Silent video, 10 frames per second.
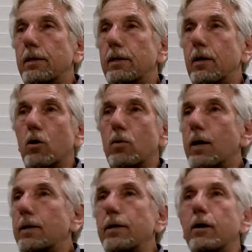the
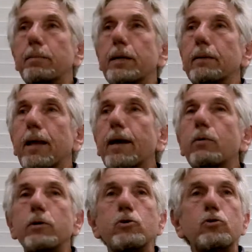Quran in the Arabic
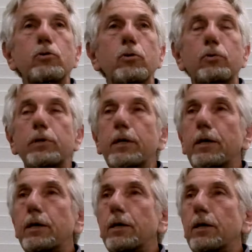language to
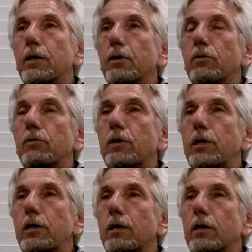the
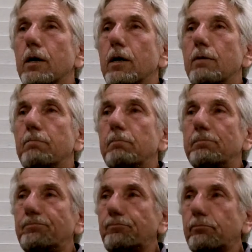the um,
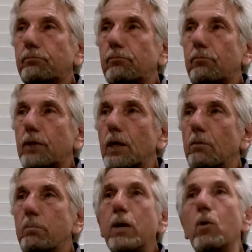
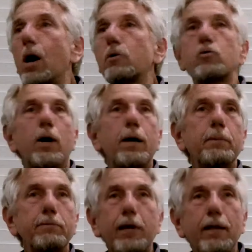Miwok
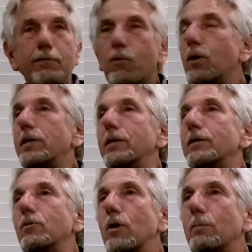tribe of
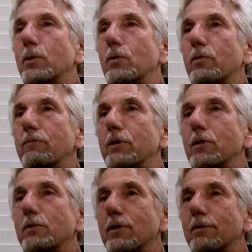California. You know, I'm going to
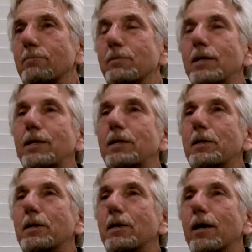reveal the the
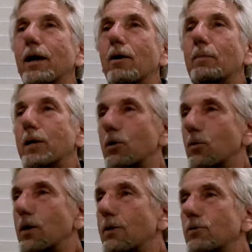Arabic
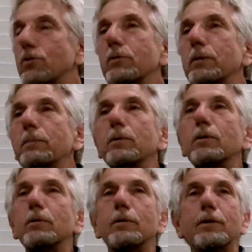Quran to the
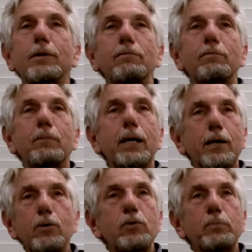people of
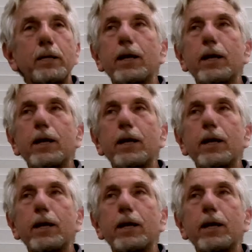Mecca who speak